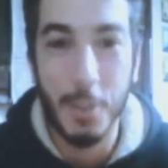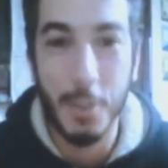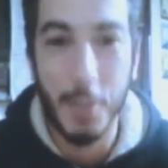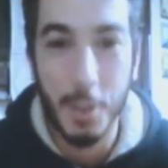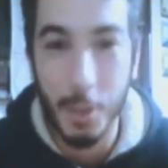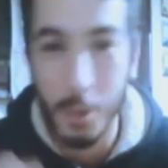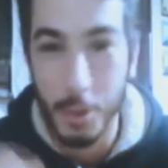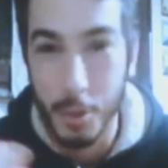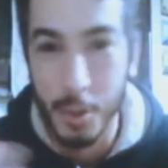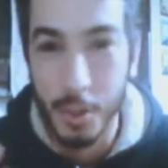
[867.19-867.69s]

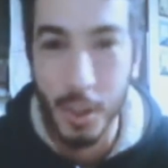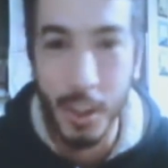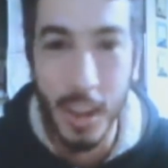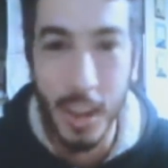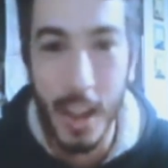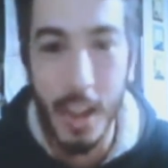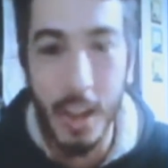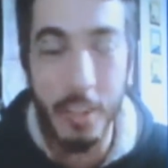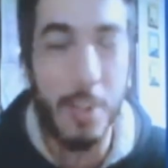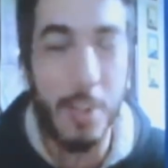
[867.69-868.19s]
social
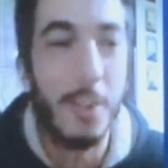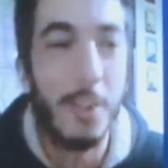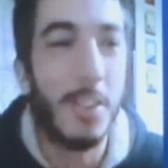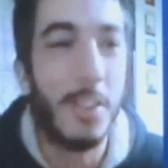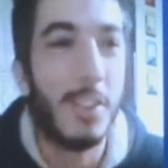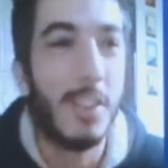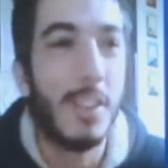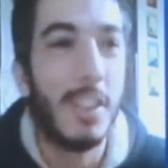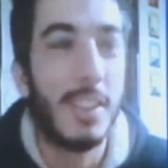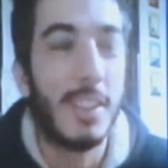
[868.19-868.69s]
life, you
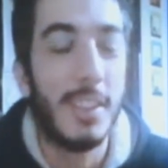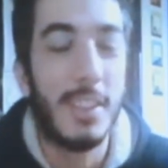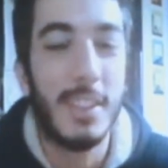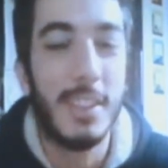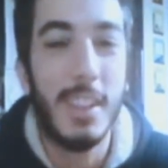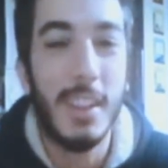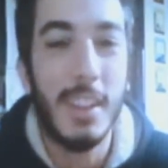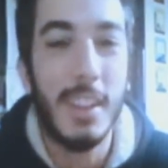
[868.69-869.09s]
know, that